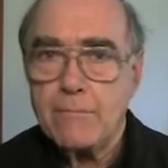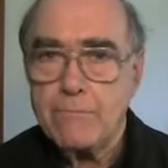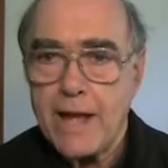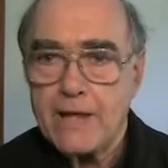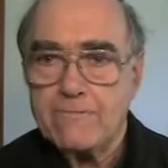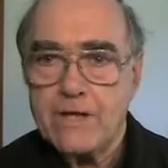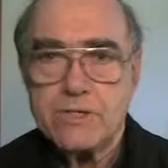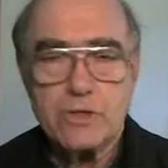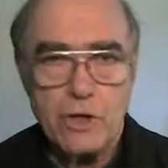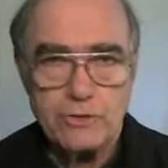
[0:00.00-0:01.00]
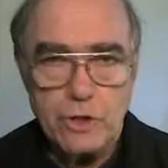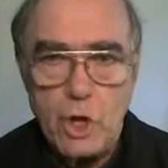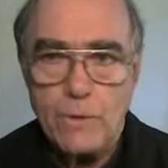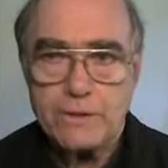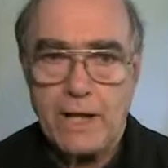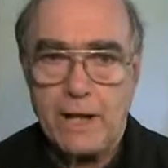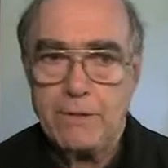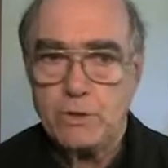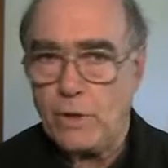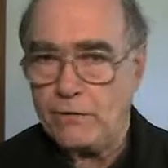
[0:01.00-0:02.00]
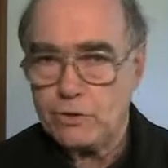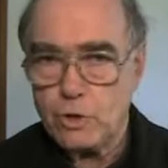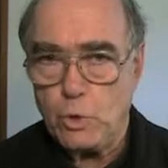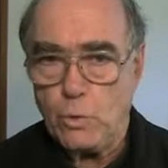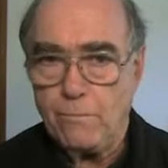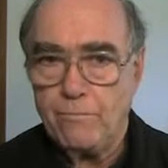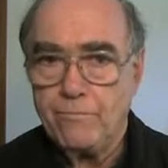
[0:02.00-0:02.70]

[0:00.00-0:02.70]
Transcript: a manifest continuity between the two.